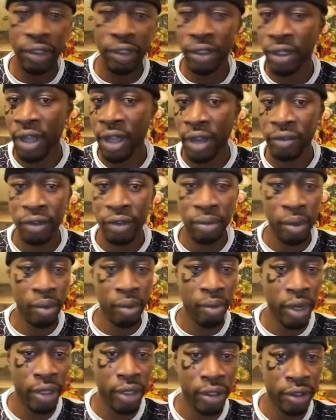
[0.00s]
Peace and love
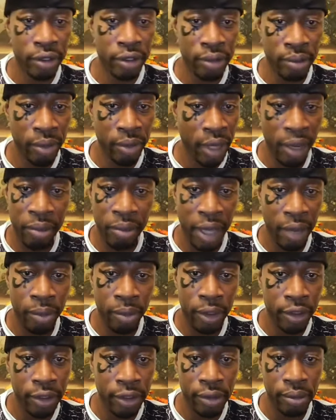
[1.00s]
to my brothers, but
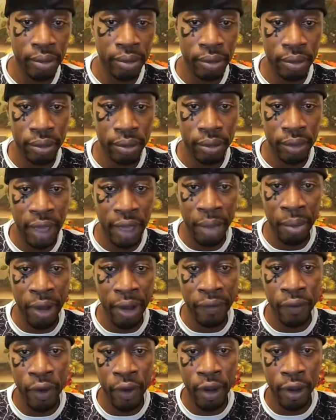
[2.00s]
I'm not Muslim.
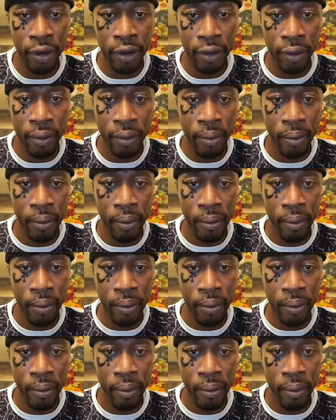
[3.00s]
Not by far.